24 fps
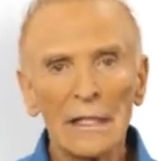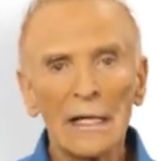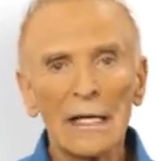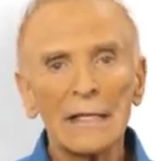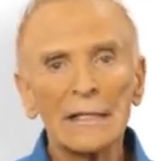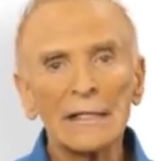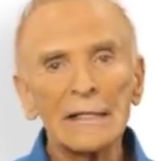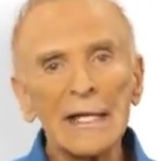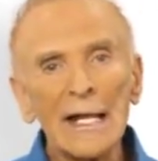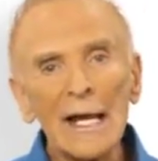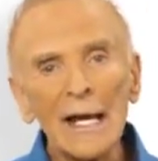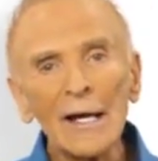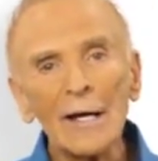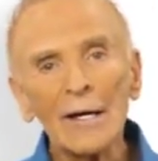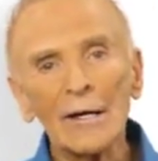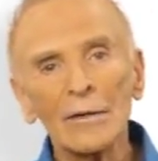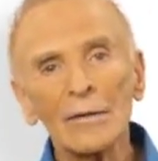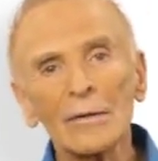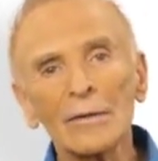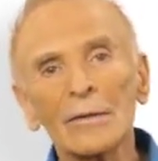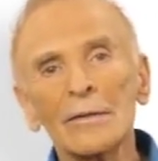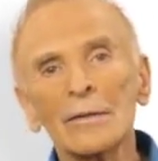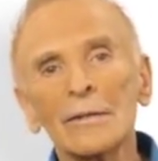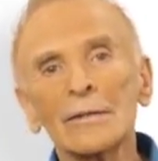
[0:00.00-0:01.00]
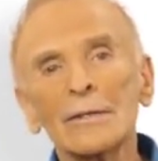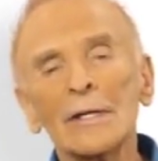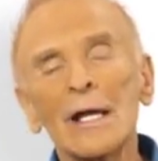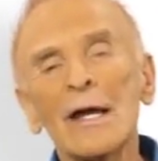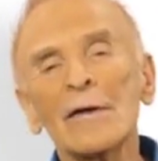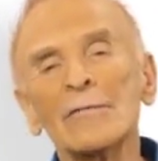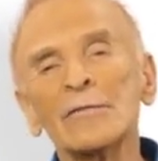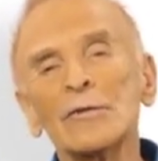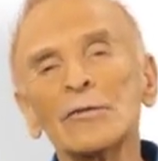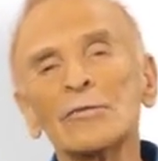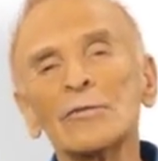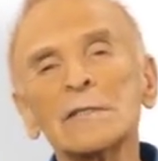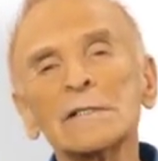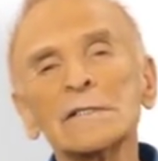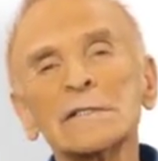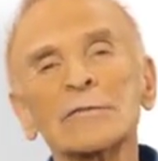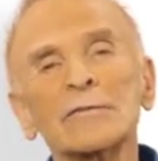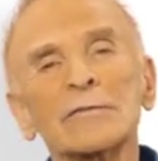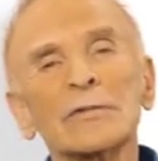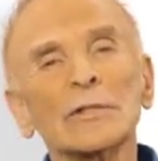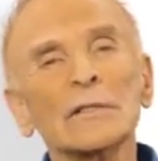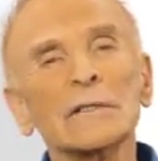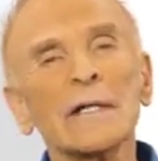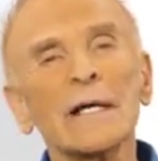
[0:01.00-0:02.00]
And now you have the rest
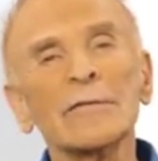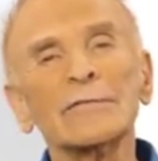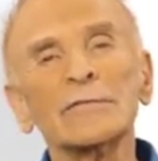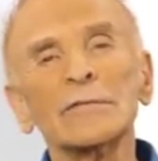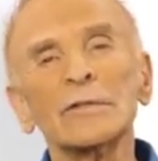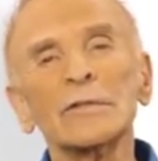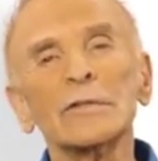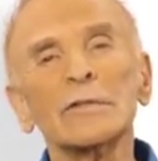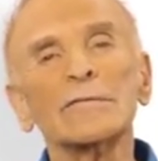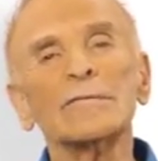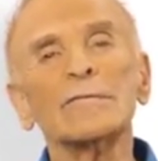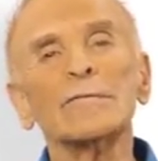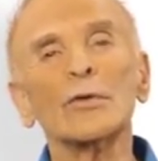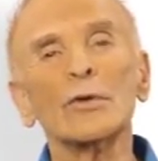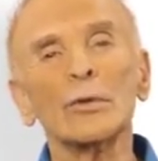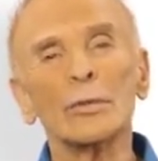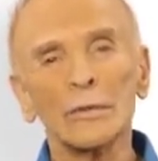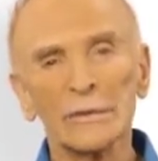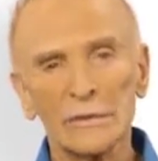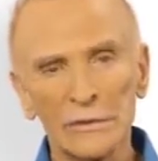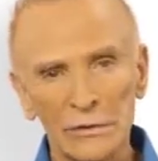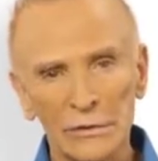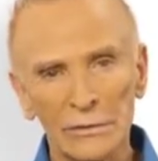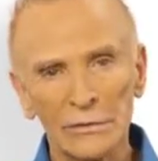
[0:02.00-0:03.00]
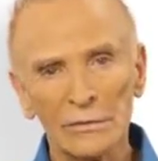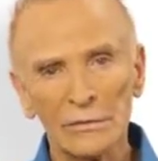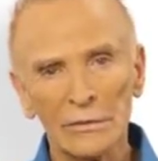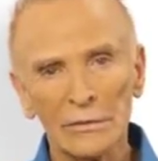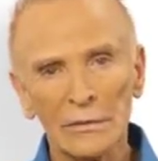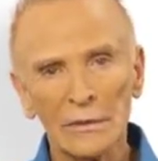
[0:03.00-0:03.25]
of your life to look forward to,